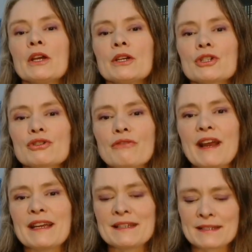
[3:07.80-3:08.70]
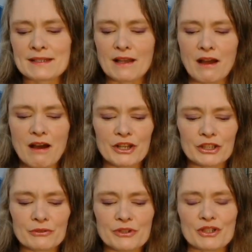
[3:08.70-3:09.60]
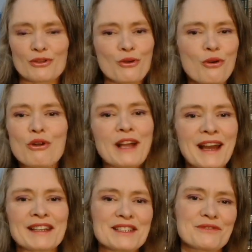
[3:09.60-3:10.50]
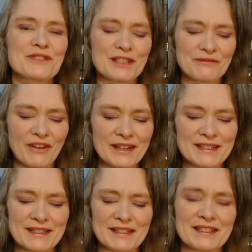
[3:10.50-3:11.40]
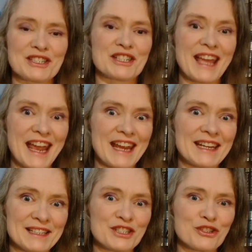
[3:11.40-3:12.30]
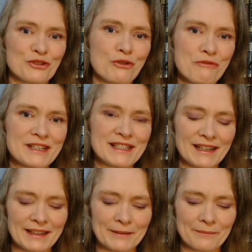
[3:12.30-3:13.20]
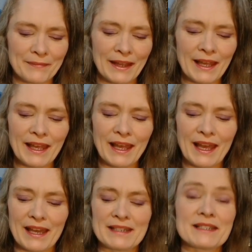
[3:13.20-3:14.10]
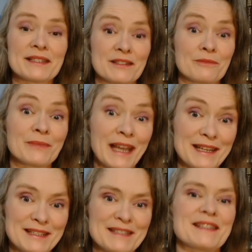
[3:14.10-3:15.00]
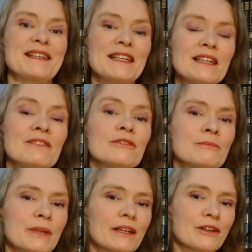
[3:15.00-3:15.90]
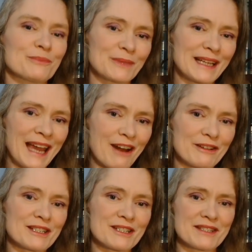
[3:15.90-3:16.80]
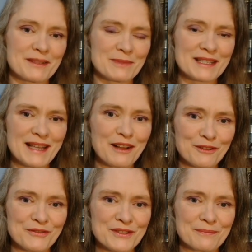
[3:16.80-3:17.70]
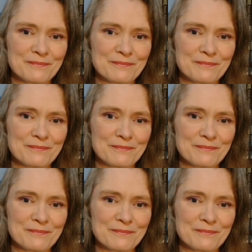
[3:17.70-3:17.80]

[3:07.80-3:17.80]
Trains are used as all kinds of devices to aid storytelling. And in some cases, they even become characters themselves.